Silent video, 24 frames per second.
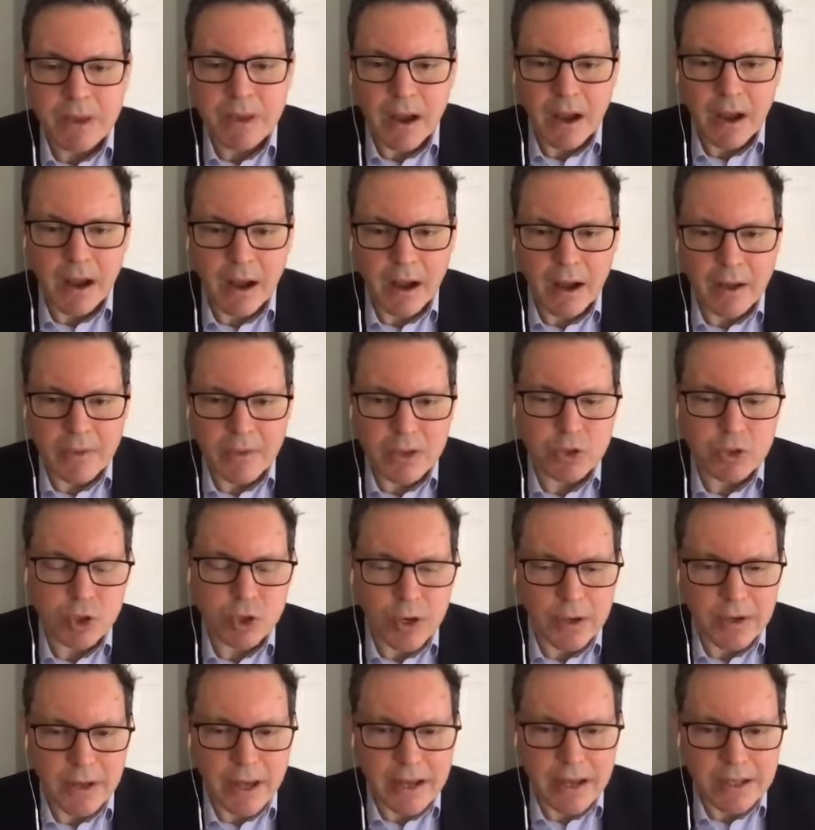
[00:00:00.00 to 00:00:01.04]
that
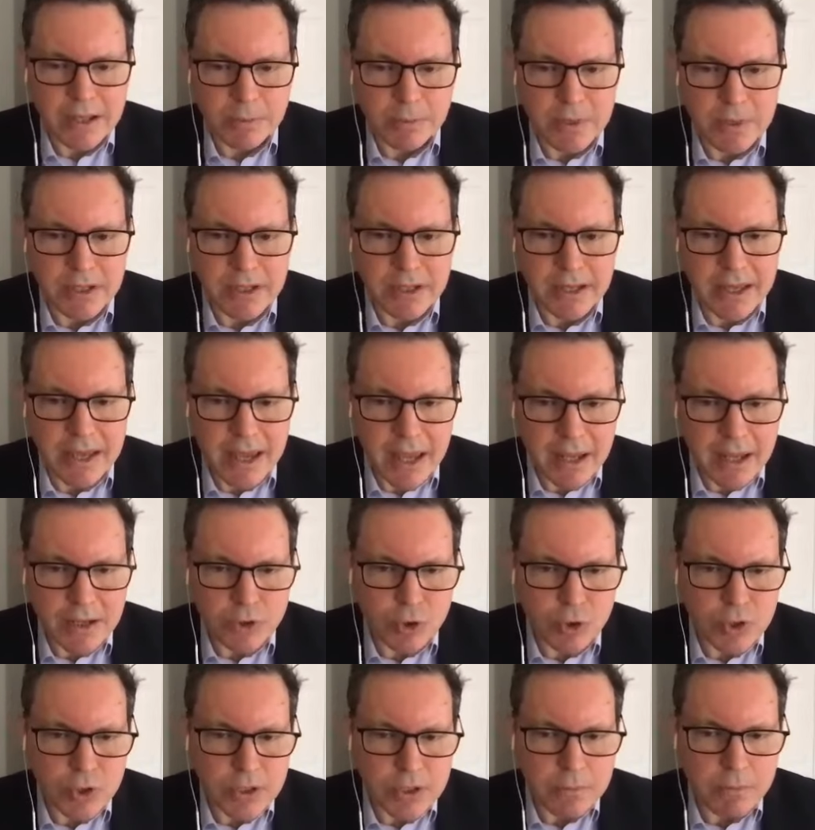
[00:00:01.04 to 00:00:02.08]
China has been
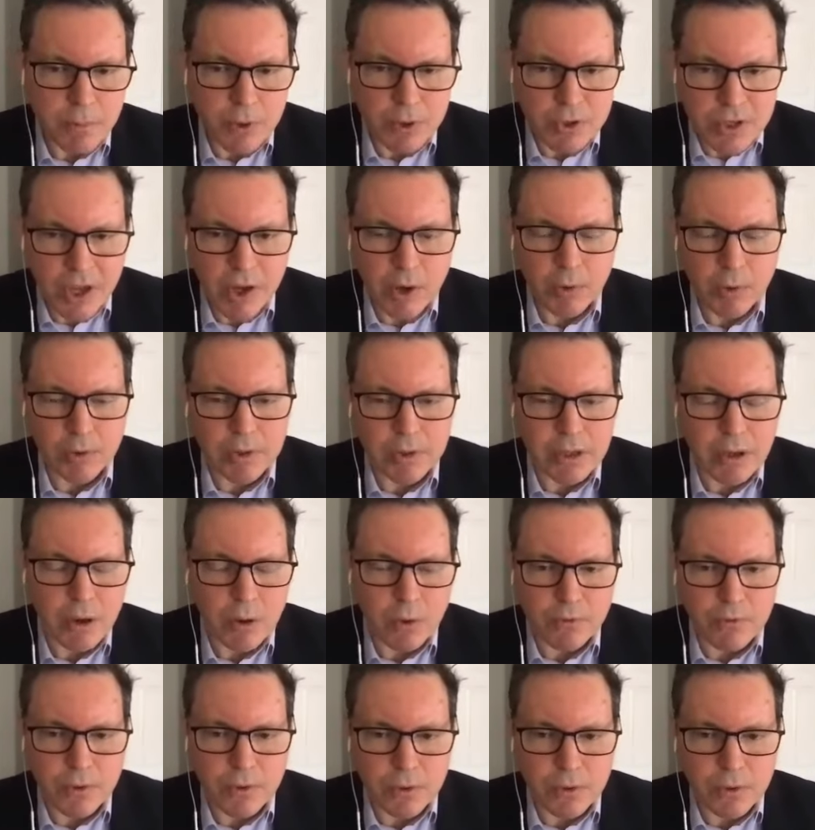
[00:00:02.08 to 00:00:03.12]
engaged in, particularly
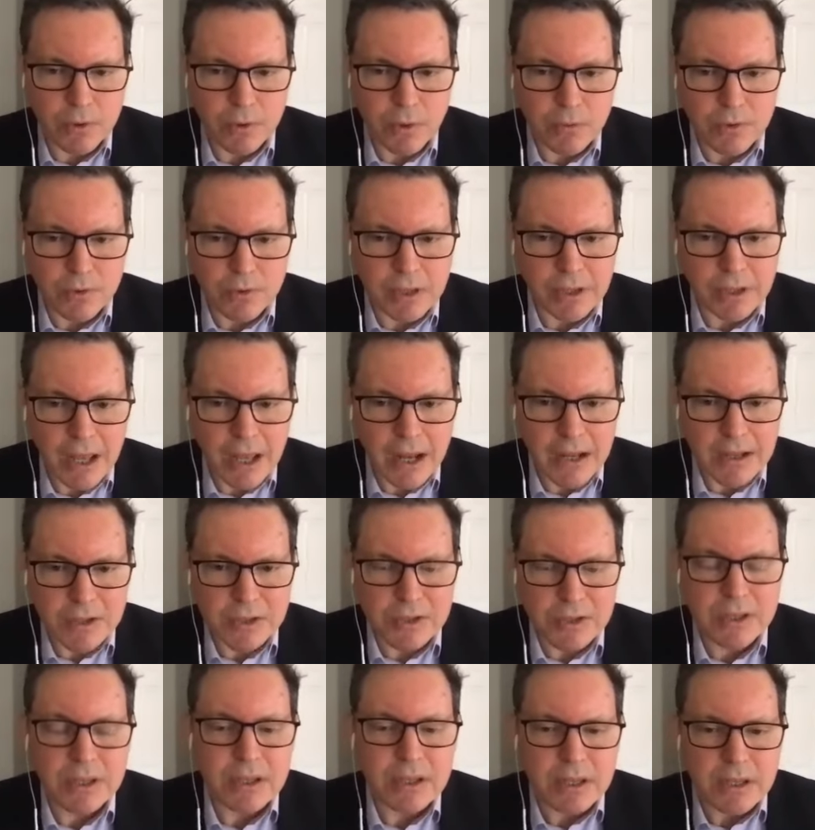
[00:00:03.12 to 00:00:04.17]
over the
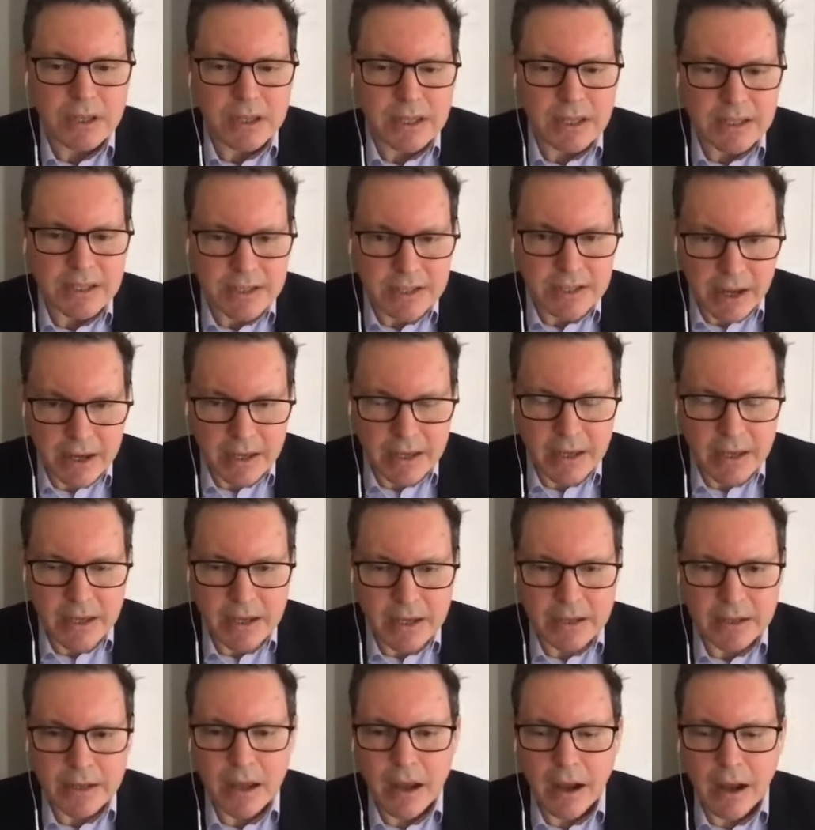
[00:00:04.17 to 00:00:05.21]
last
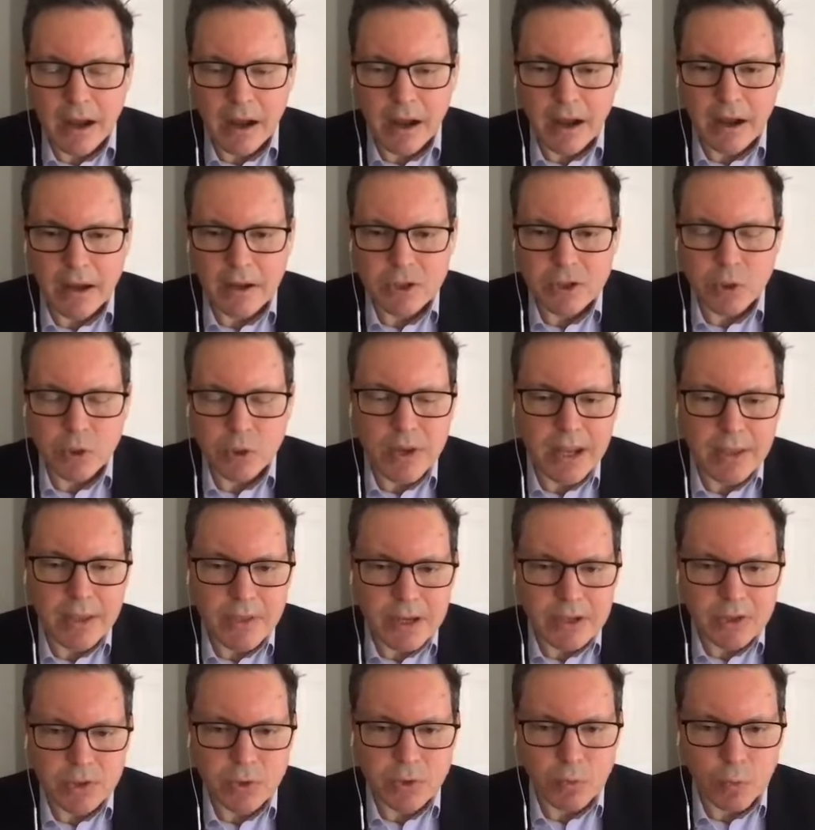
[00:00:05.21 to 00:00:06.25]
decade. So again,
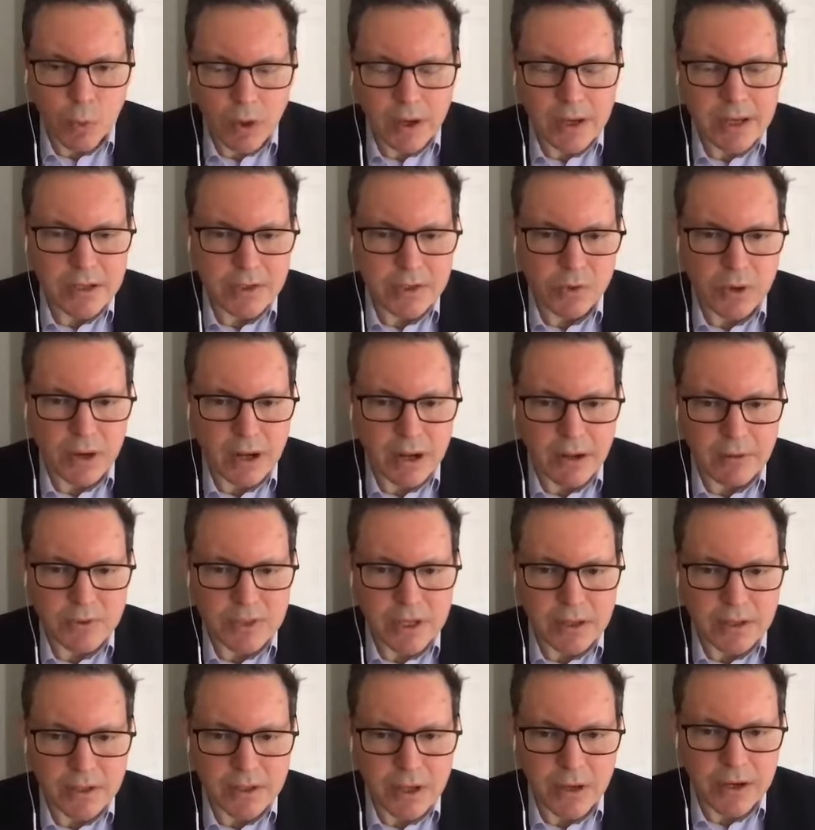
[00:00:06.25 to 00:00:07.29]
that is a working draft
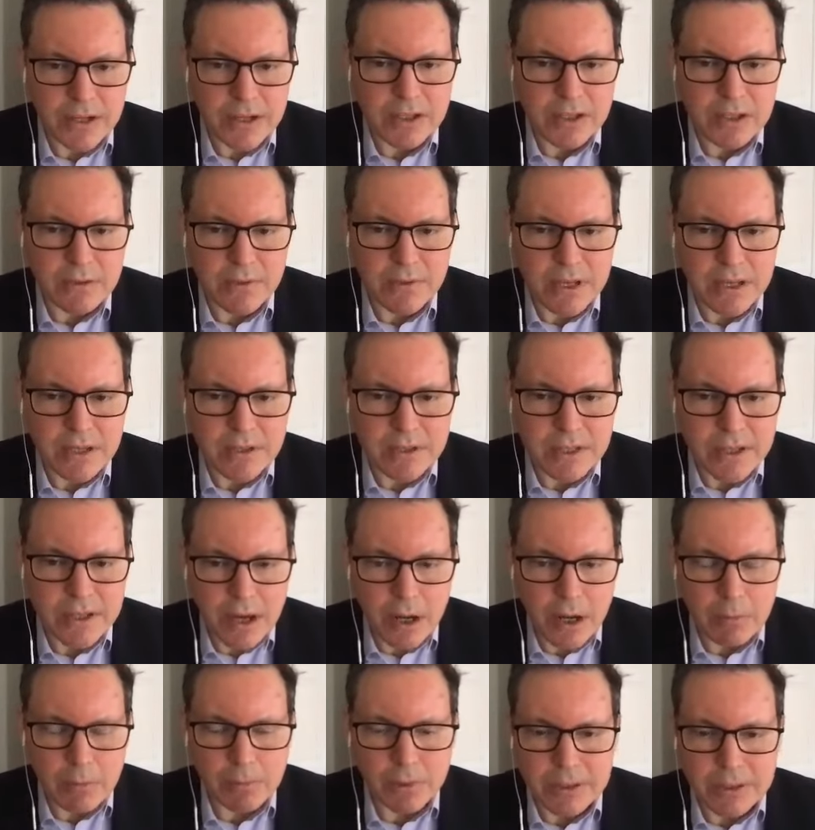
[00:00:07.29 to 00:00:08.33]
on connectivity and
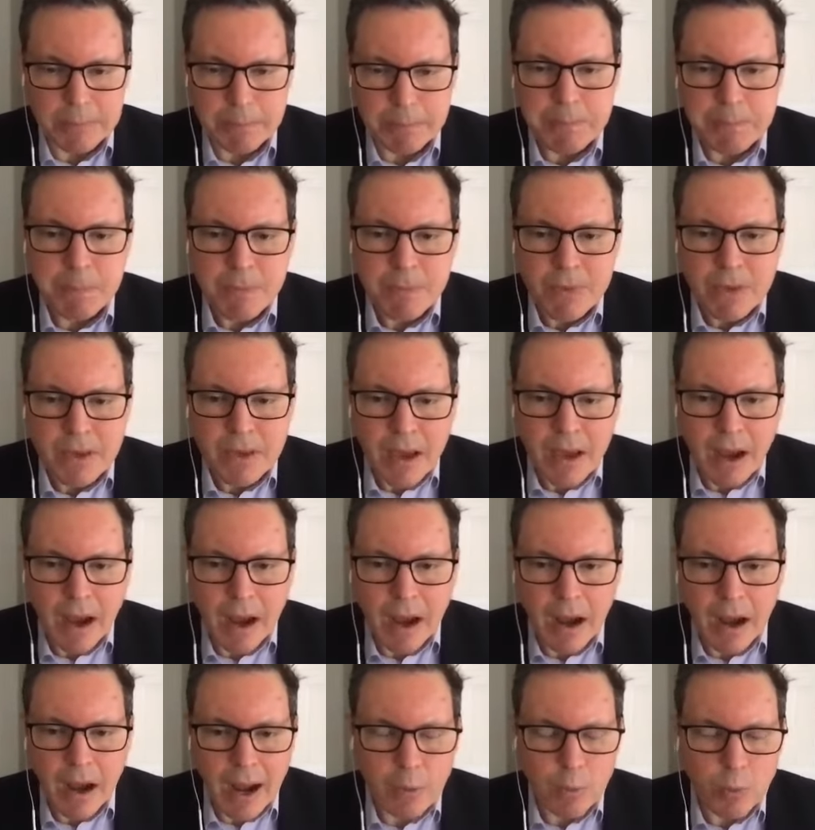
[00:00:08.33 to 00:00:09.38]
decoupling.
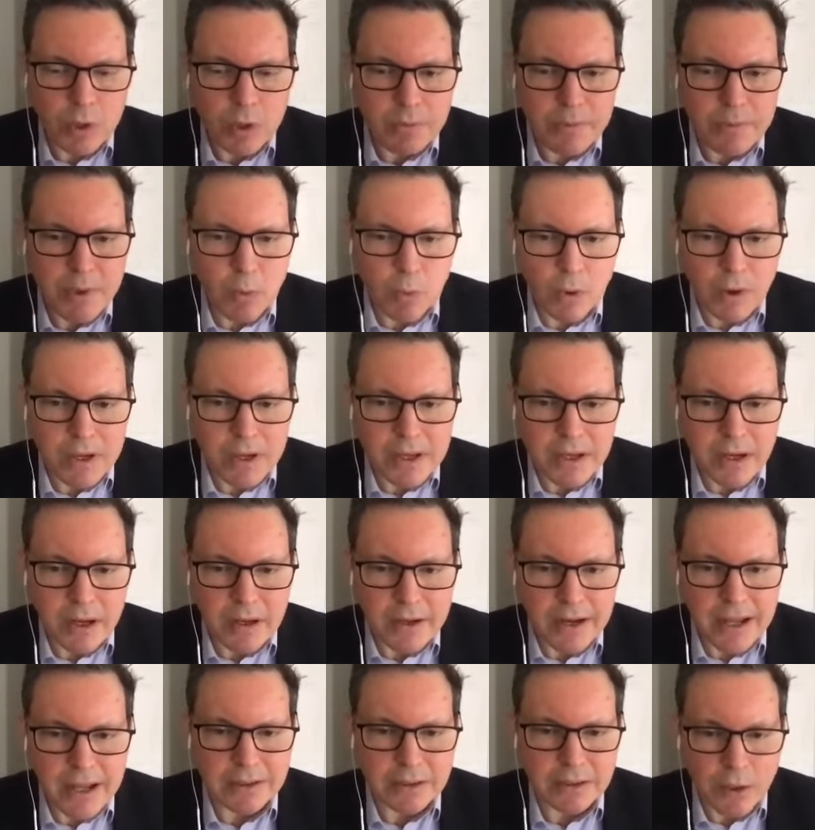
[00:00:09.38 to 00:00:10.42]
I will be working
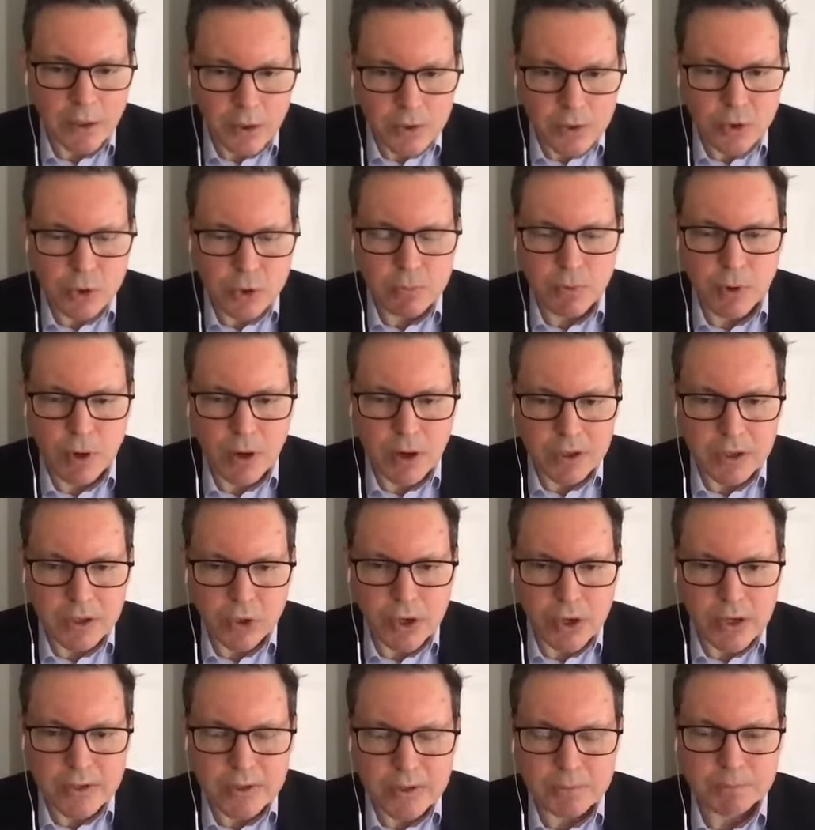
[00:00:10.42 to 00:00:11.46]
on a larger
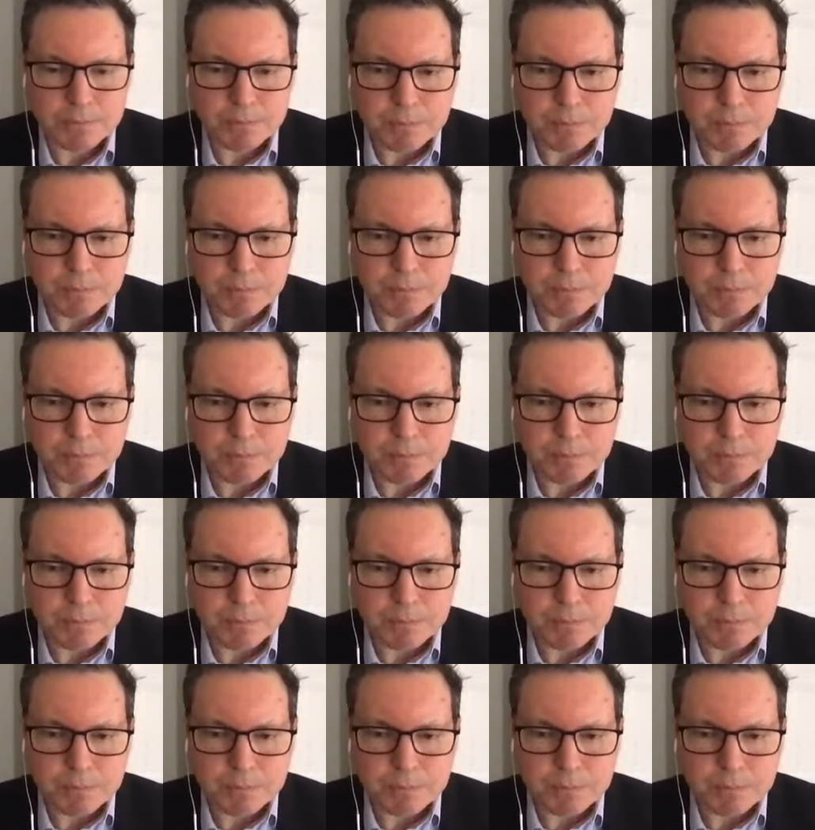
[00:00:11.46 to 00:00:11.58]
project,